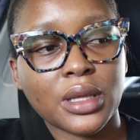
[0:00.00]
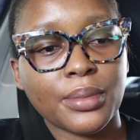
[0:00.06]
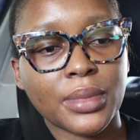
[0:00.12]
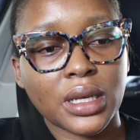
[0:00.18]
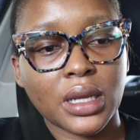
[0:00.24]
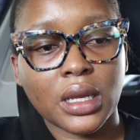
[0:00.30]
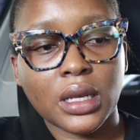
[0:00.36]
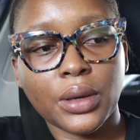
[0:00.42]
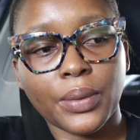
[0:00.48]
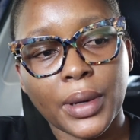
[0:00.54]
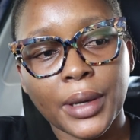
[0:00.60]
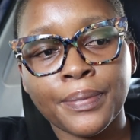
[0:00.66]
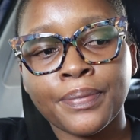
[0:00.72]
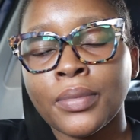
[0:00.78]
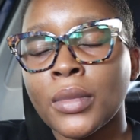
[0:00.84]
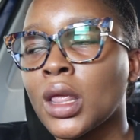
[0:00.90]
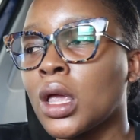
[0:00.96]
thing. But anyway,
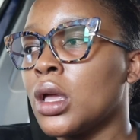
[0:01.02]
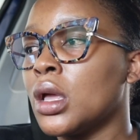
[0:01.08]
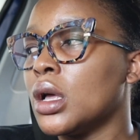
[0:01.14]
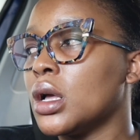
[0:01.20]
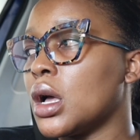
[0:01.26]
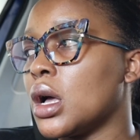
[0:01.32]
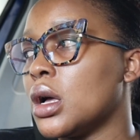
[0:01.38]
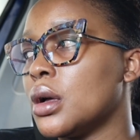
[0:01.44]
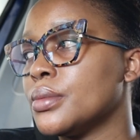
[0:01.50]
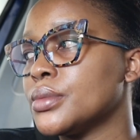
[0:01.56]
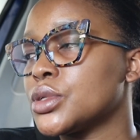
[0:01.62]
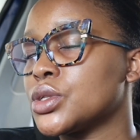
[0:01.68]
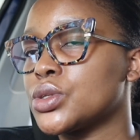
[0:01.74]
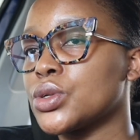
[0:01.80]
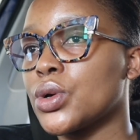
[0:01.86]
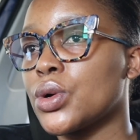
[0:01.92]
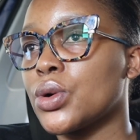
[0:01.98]

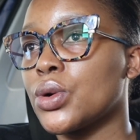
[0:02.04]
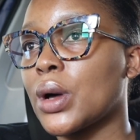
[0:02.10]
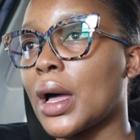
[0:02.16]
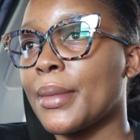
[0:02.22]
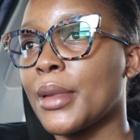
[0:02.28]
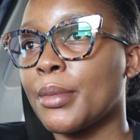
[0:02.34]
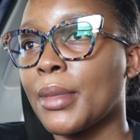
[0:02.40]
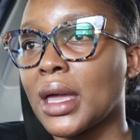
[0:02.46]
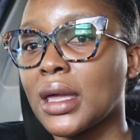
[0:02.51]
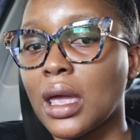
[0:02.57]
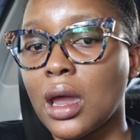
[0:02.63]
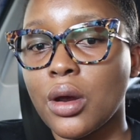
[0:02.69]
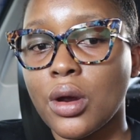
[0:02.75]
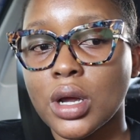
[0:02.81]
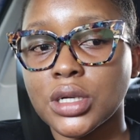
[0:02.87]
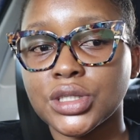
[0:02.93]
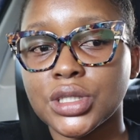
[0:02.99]
so I'm in my
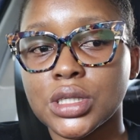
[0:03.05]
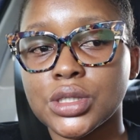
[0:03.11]
garage.